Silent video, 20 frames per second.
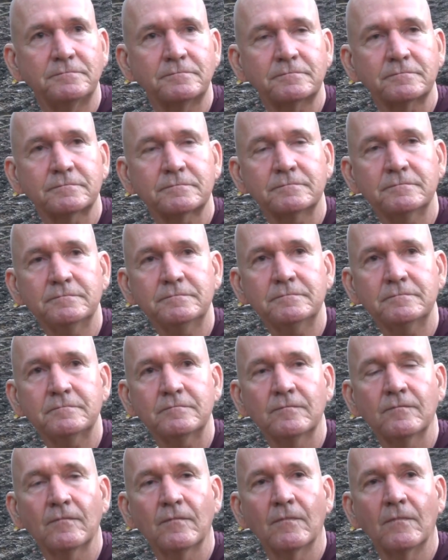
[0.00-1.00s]

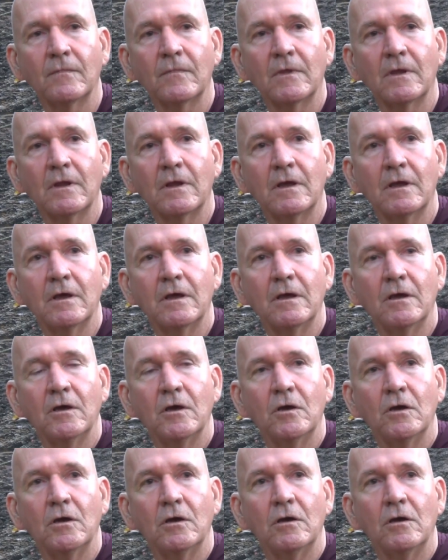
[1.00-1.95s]
No one is speaking in this clip.